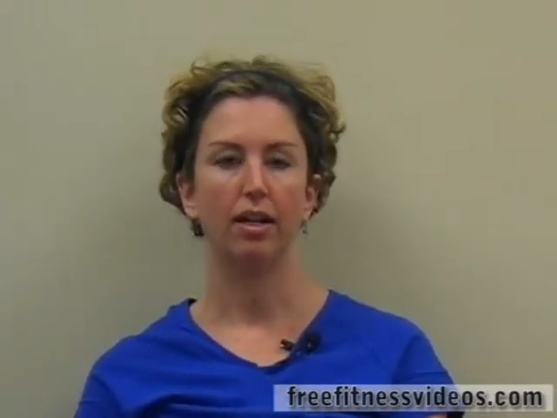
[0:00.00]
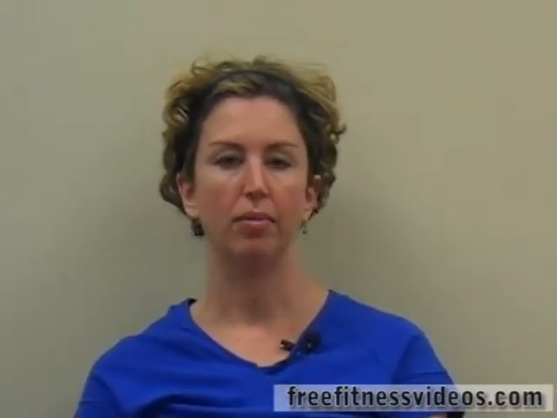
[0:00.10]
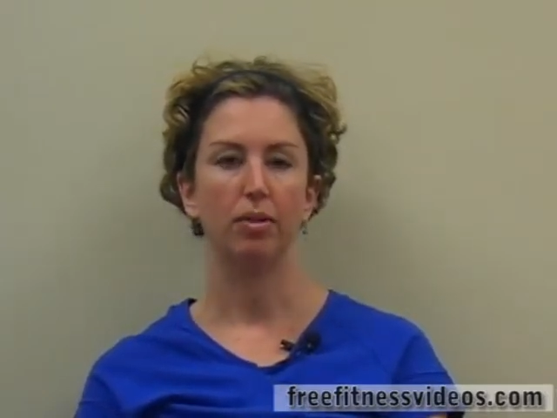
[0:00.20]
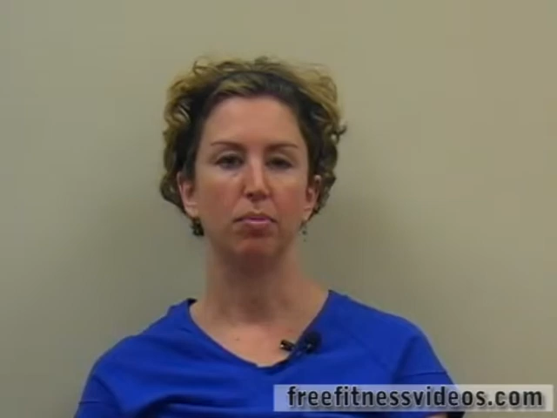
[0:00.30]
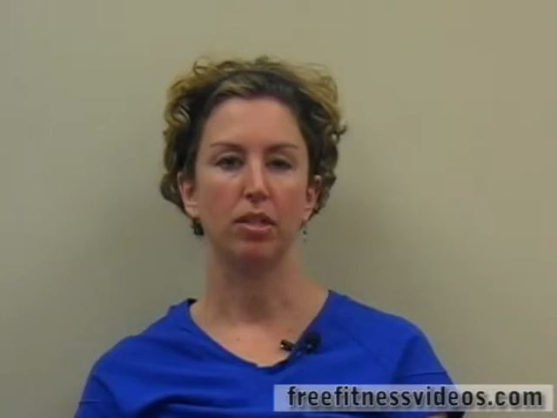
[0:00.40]

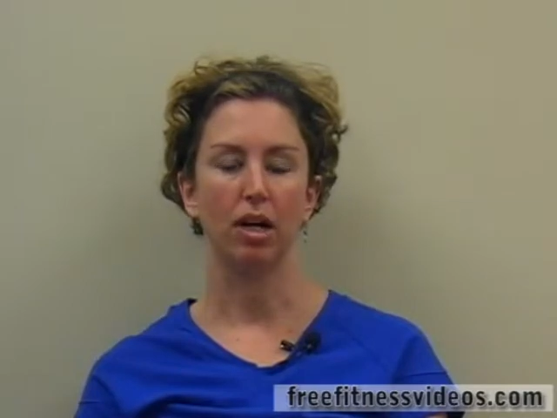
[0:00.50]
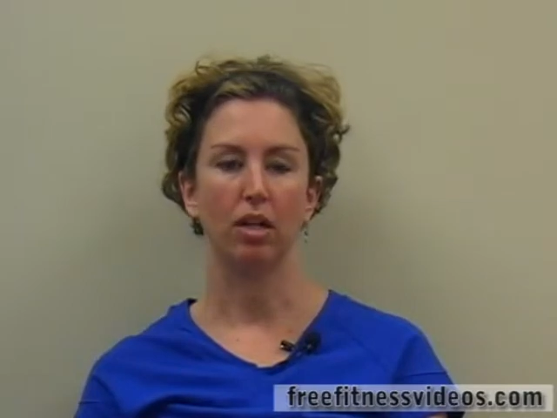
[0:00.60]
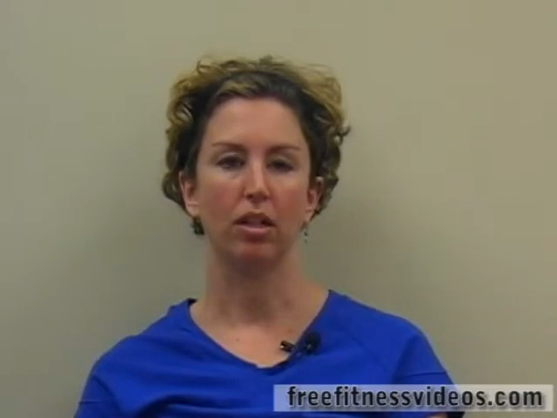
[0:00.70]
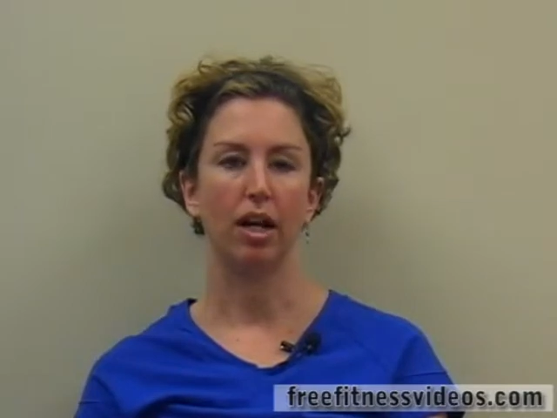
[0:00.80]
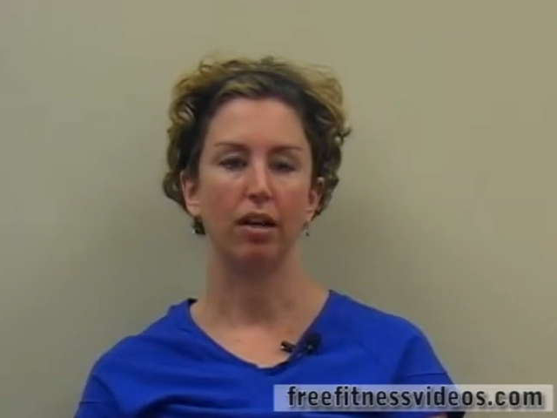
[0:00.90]
It's been
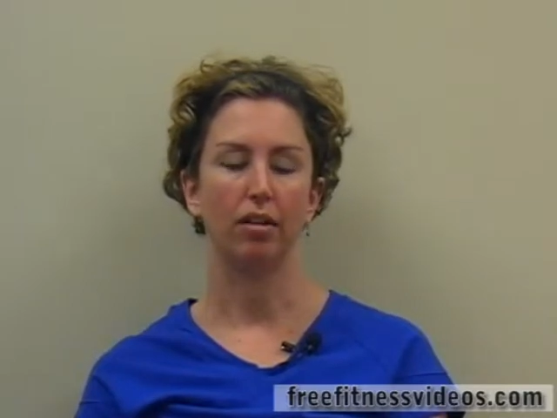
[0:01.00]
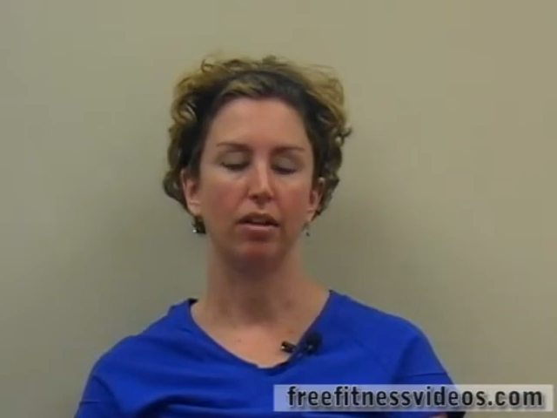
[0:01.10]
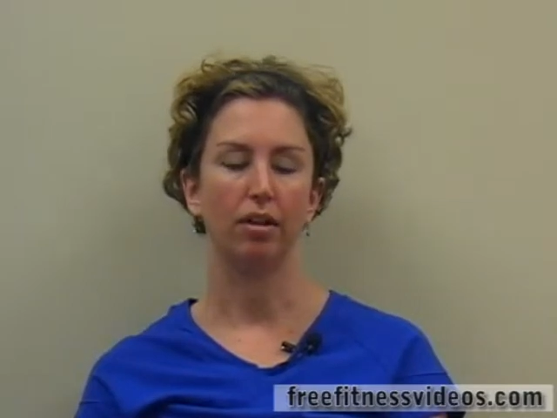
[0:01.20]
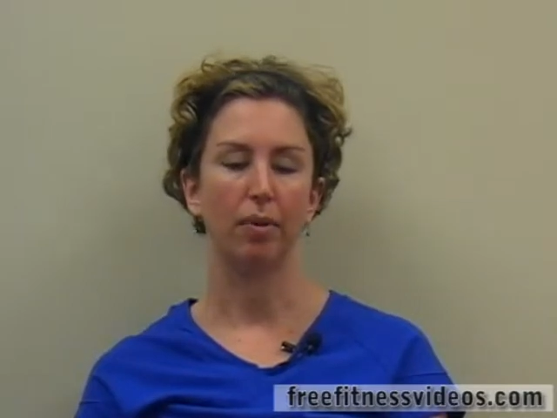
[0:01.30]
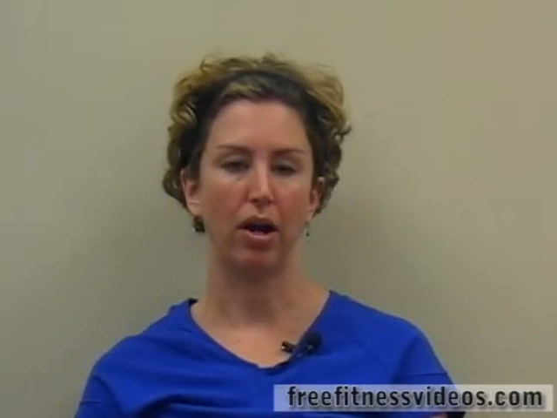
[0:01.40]
talked
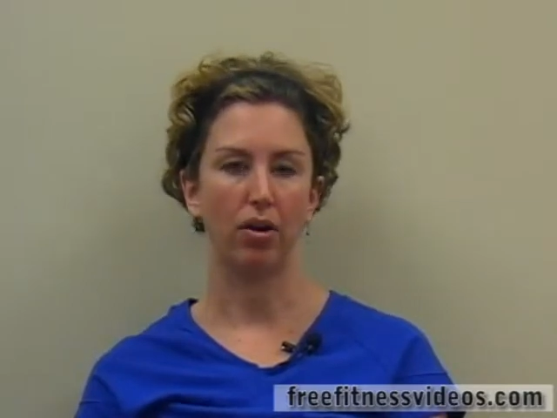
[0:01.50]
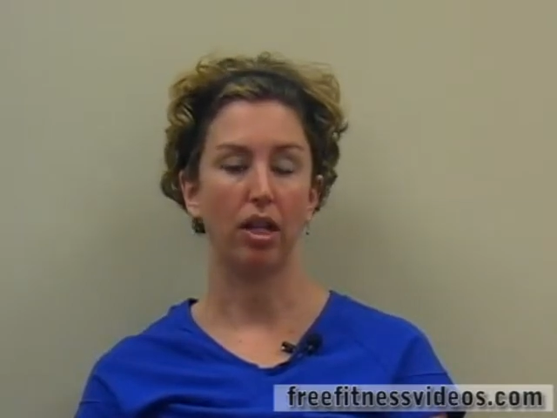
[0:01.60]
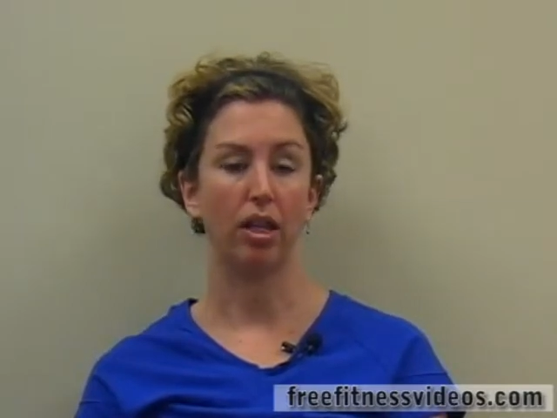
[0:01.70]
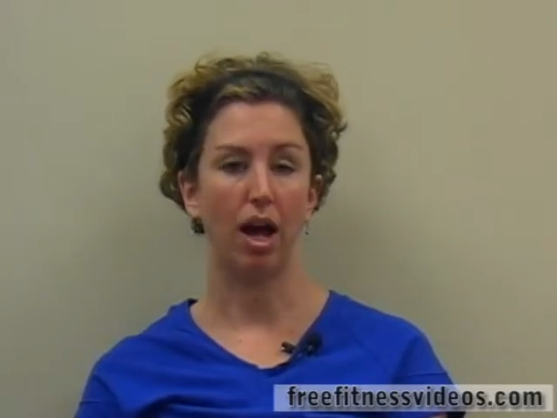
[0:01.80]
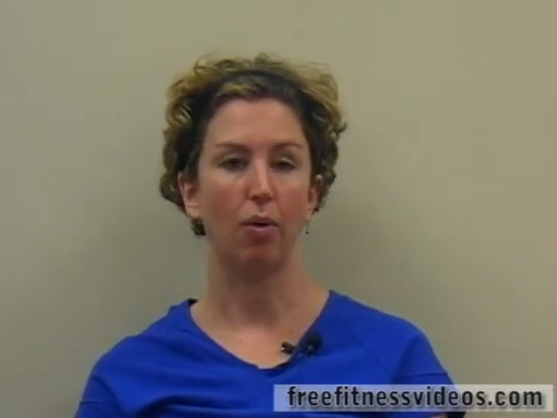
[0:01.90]
about a
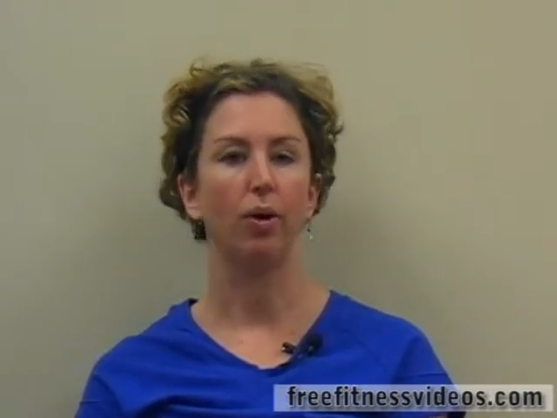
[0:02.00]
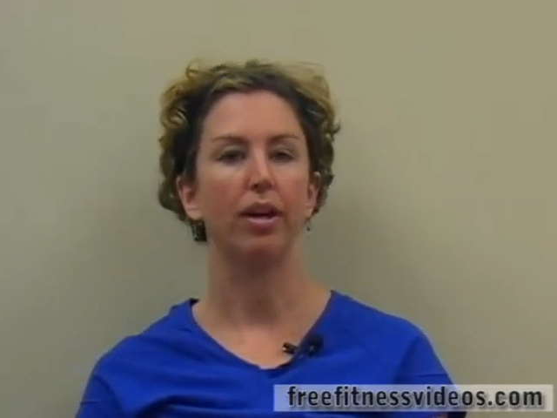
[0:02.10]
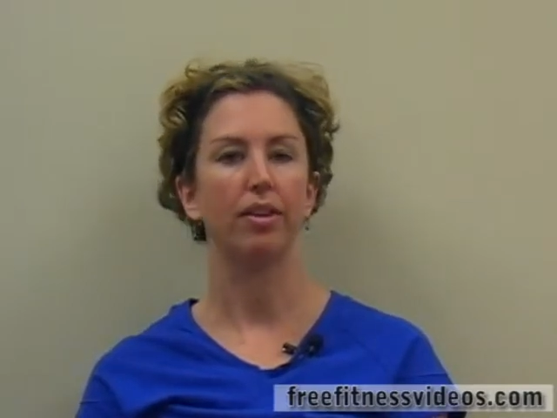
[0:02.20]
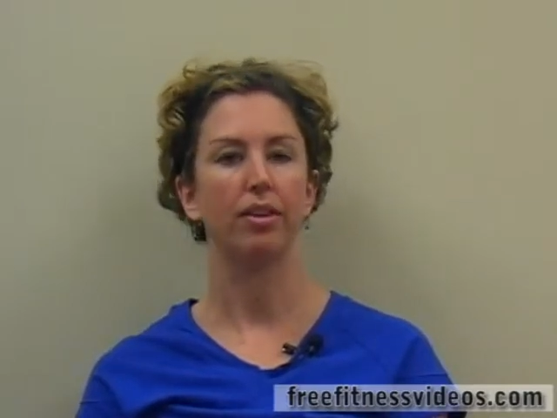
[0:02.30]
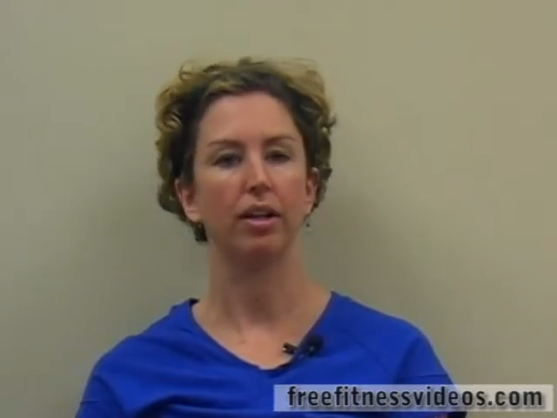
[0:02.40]
lot with,